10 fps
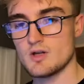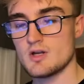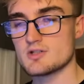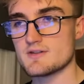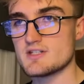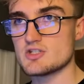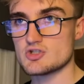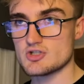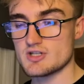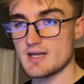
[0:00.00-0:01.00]
So this is
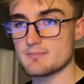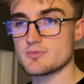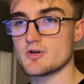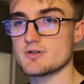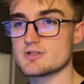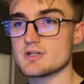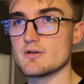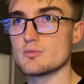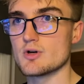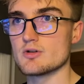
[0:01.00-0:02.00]
just the end product of
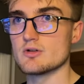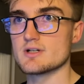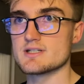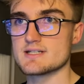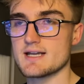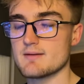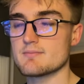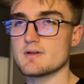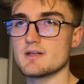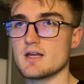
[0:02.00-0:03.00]
what you're looking to get
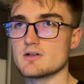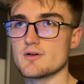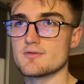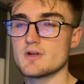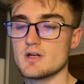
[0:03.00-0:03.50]
at the end of